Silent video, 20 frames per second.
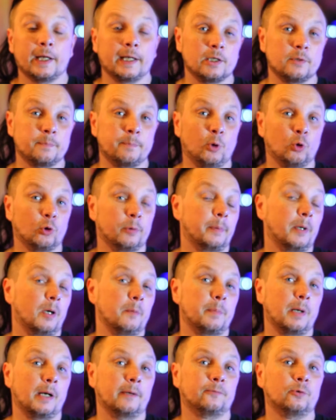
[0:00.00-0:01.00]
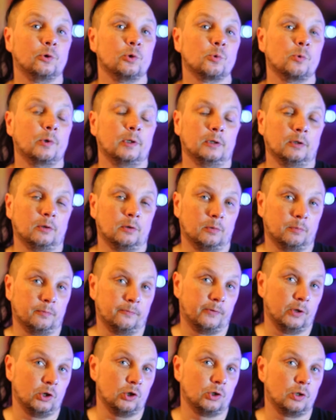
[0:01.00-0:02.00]
guess porcupine puffer is one of the
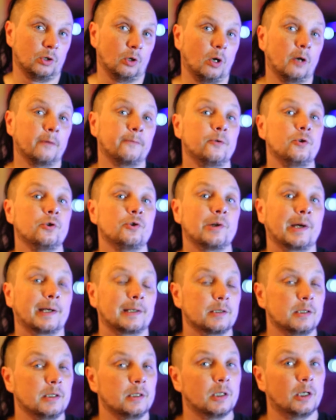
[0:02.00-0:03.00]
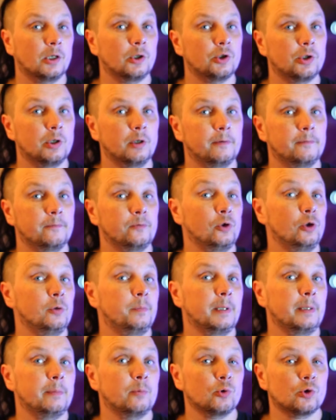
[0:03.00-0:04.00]
fish that often attracts the attention of new
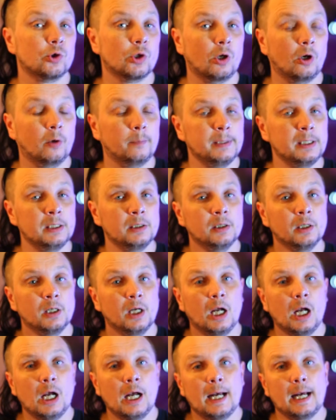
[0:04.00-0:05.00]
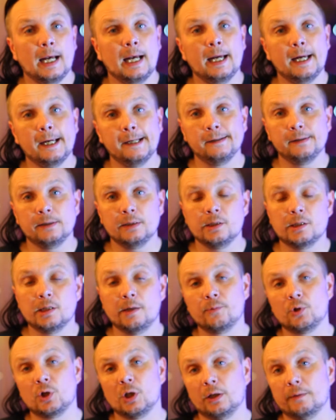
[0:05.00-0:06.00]
people to the hobby, and in
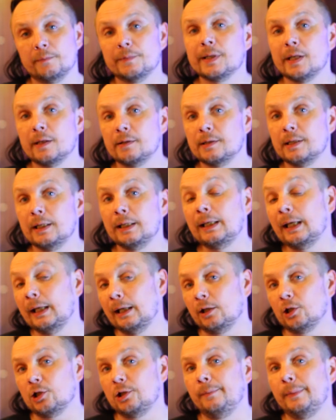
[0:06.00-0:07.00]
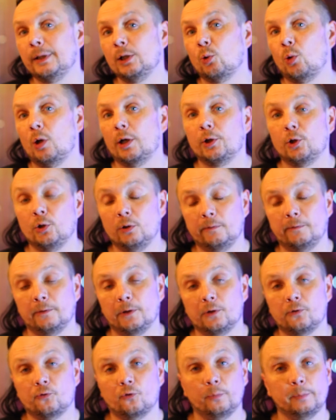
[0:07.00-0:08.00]
some circumstances they can actually be quite good
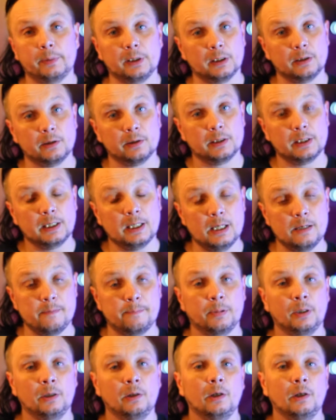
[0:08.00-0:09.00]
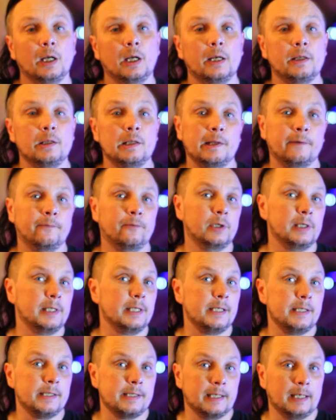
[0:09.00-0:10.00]
fish for beginners to keep. And they're very
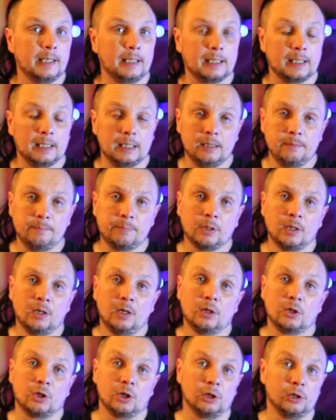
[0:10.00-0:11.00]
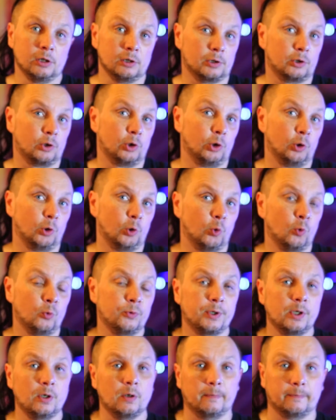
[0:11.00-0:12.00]
easy to keep, they look cool,
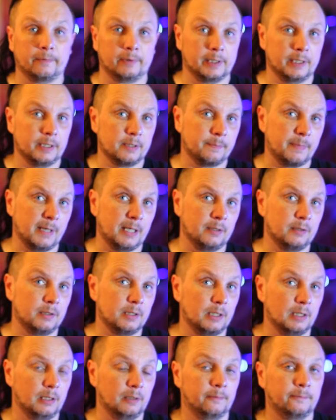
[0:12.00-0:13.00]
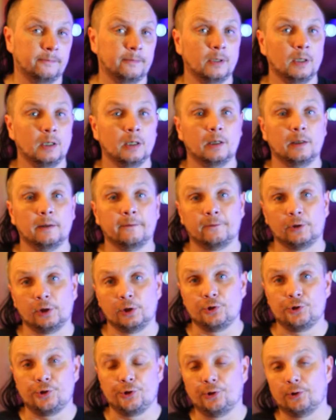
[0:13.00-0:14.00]
they're not very expensive, they're
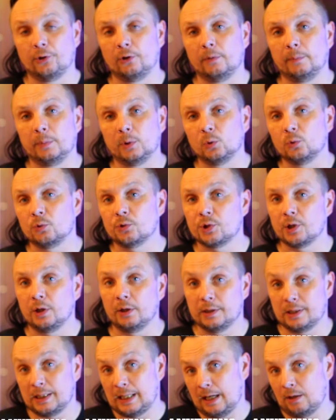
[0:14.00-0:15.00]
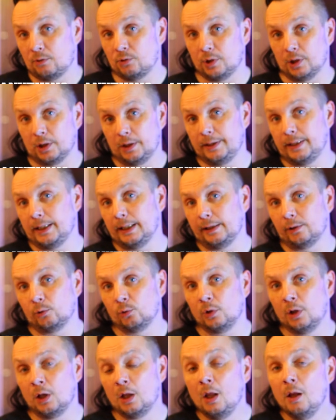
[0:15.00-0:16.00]
very durable, so it sounds
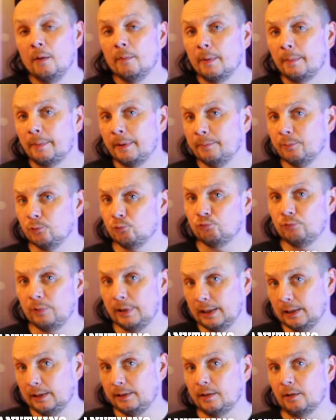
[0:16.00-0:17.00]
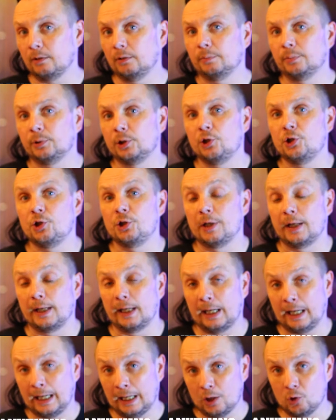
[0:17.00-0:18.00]
ideal. But people really don't
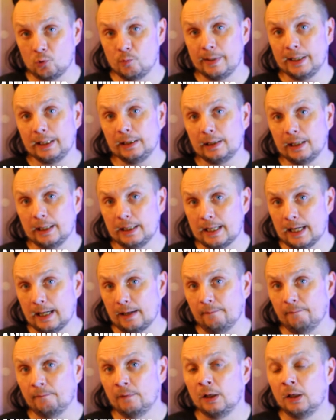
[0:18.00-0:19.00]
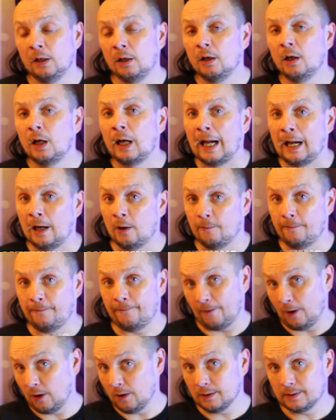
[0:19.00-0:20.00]
appreciate how big they get, how
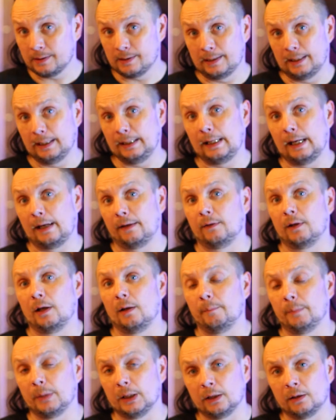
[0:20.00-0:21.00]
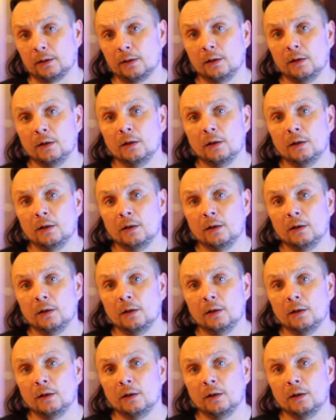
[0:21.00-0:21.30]
fast they get that big,